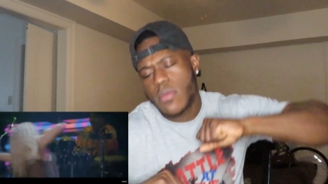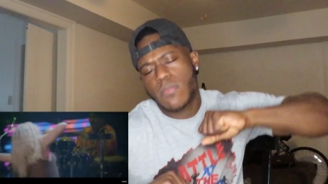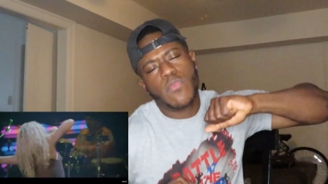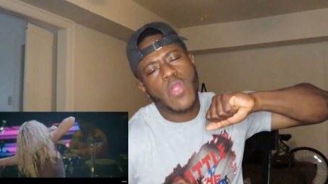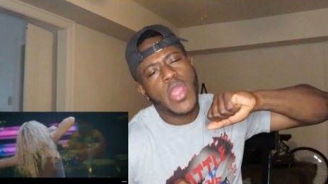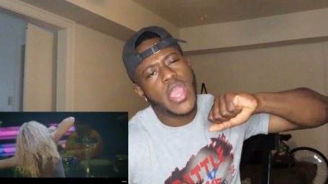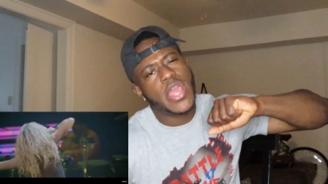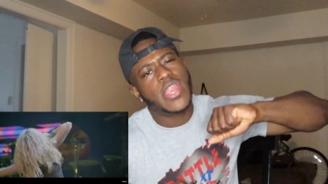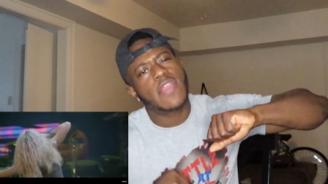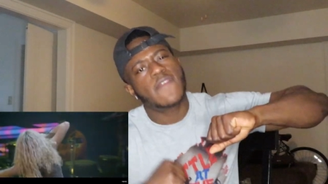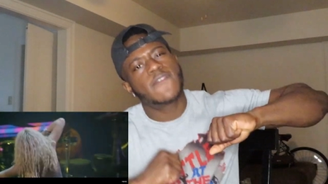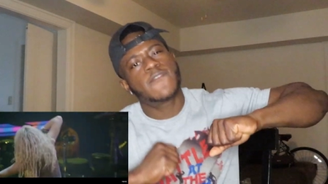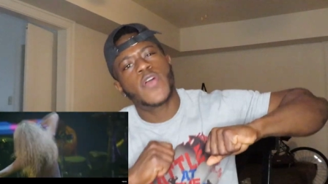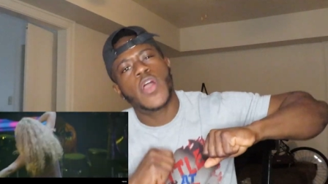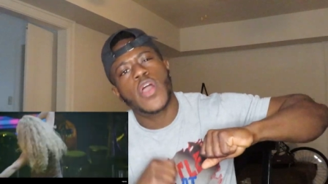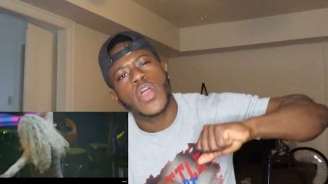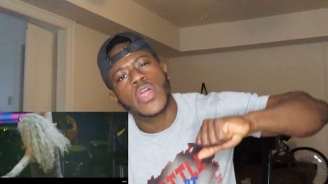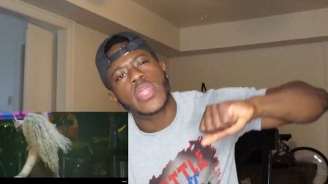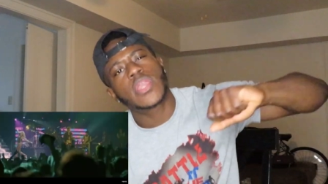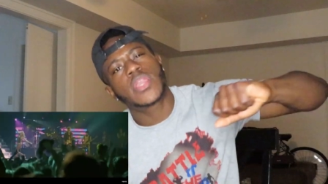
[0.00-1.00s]
Ready
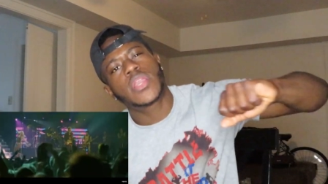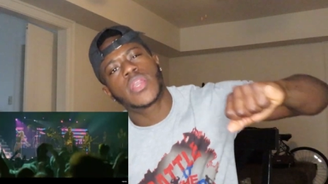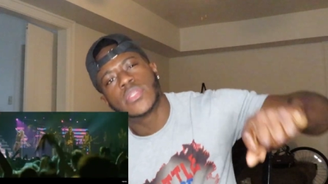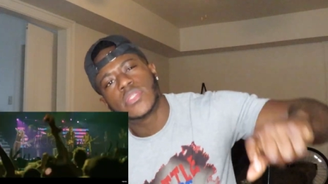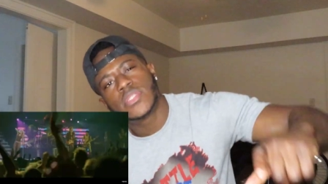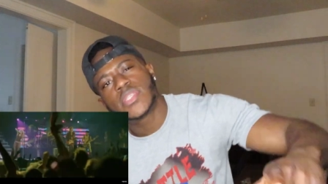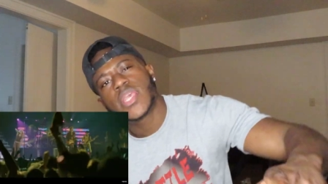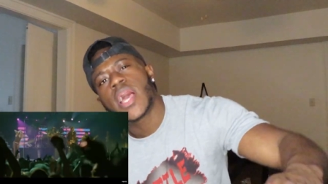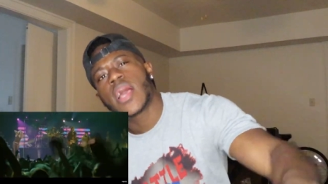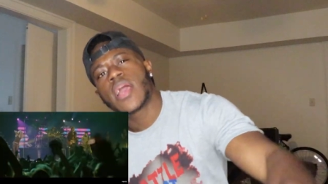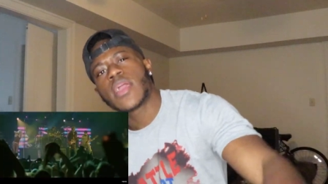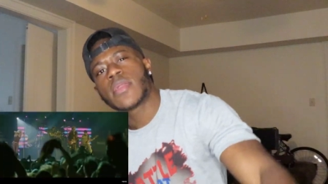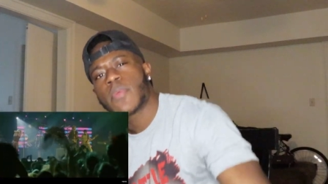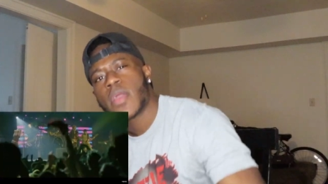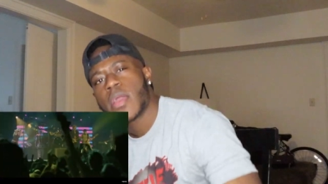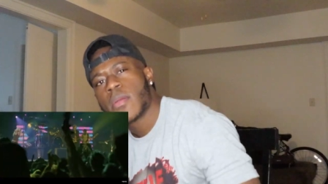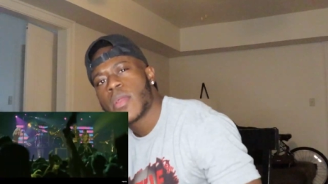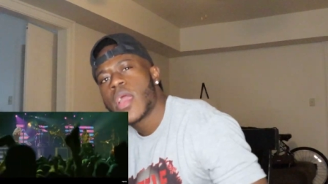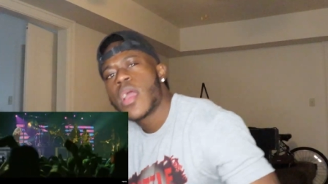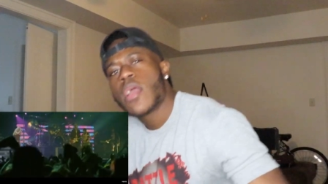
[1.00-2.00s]
for the good
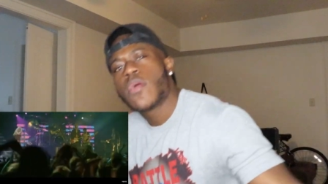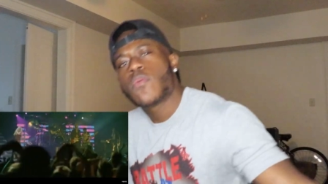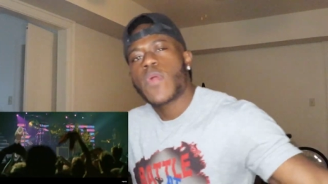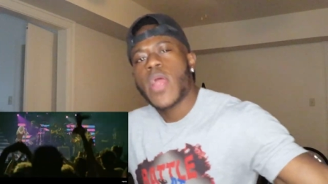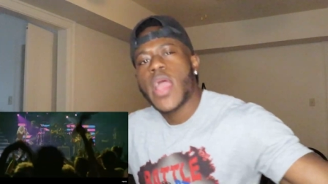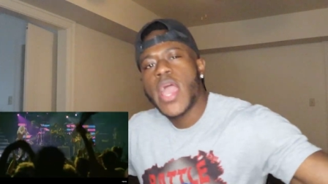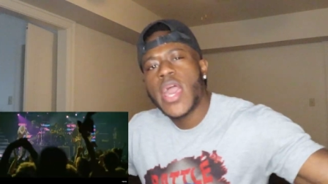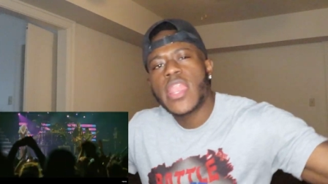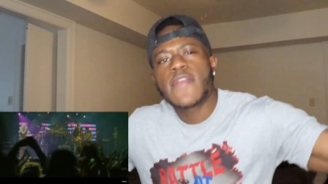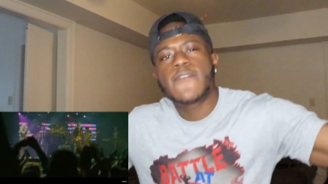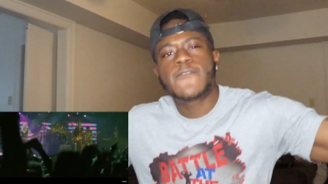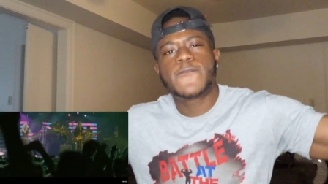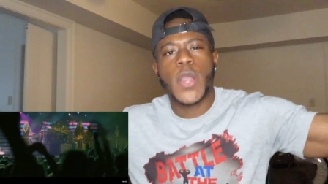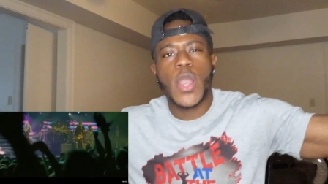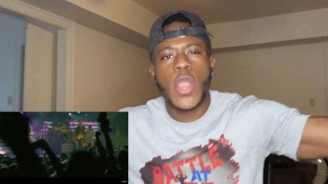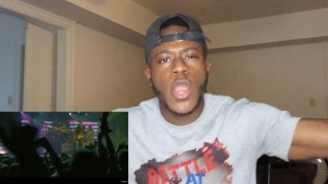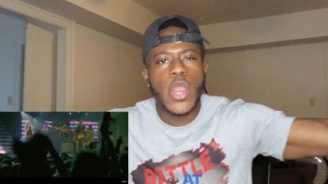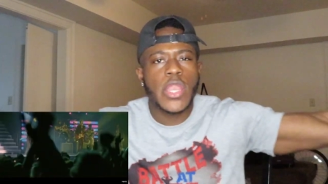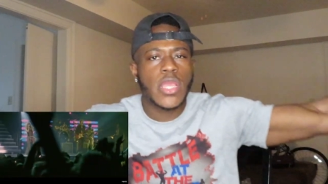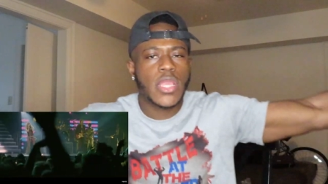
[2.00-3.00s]
times. Ready
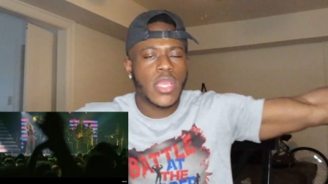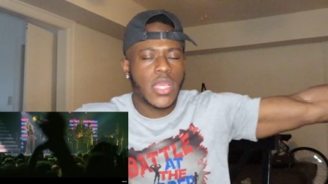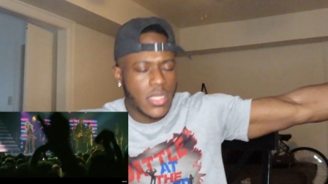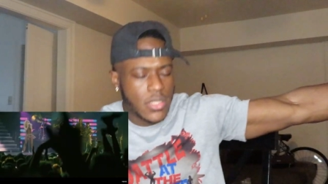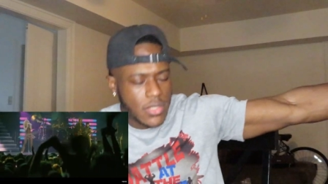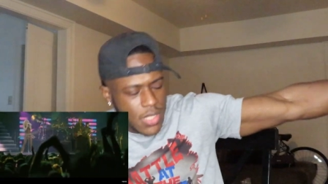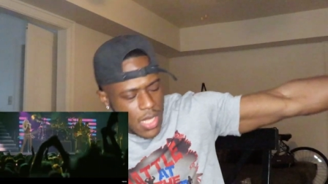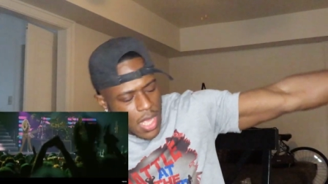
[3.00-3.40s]
for the good